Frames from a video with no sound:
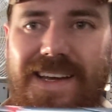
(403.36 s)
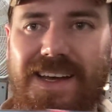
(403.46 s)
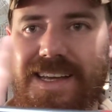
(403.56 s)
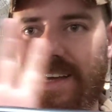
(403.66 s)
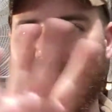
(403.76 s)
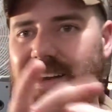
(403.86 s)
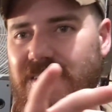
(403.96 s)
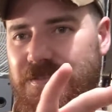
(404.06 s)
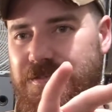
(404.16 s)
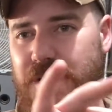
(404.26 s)

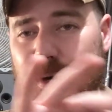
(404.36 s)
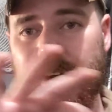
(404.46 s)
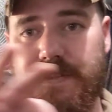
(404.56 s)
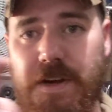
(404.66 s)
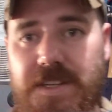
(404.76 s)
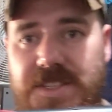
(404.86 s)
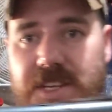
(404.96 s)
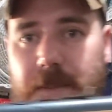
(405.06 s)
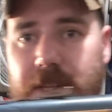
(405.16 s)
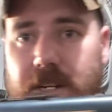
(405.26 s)
again, very, very
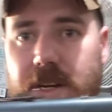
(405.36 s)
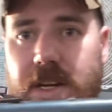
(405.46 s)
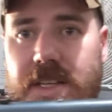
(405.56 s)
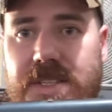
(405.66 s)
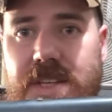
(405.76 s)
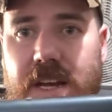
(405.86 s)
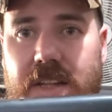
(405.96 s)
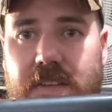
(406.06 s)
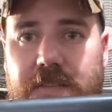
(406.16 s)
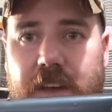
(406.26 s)
similar in
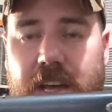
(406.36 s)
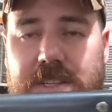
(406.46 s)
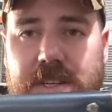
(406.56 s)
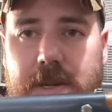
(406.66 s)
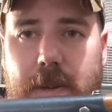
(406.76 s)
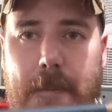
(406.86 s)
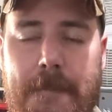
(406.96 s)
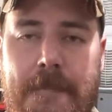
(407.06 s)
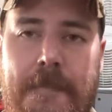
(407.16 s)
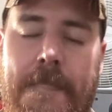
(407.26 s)
style and fashion.
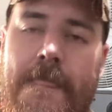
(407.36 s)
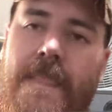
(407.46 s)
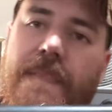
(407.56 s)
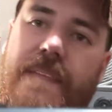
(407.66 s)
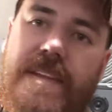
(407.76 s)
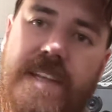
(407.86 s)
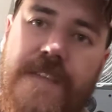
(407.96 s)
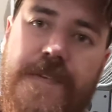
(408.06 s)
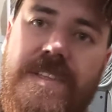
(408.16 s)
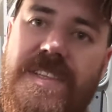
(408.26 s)
The
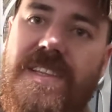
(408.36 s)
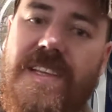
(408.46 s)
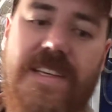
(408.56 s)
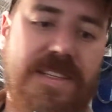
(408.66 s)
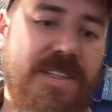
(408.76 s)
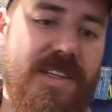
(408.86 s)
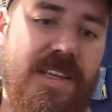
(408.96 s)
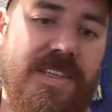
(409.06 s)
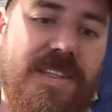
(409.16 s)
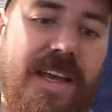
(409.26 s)
difference in this
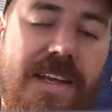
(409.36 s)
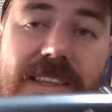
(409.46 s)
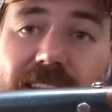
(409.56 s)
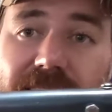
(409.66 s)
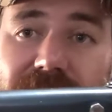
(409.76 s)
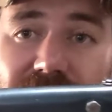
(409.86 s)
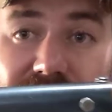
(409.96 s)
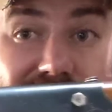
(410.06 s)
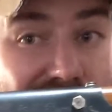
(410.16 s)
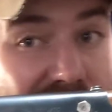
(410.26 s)
is that this
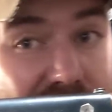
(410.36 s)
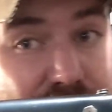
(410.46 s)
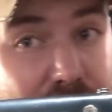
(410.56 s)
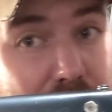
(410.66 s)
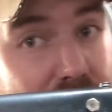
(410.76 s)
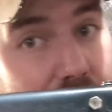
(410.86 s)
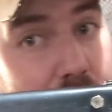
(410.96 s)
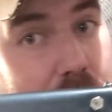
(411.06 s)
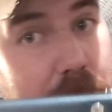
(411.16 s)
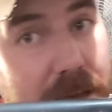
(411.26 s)
is actually made of
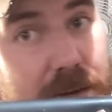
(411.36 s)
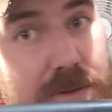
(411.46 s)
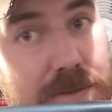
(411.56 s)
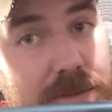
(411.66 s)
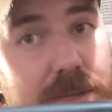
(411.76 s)
metal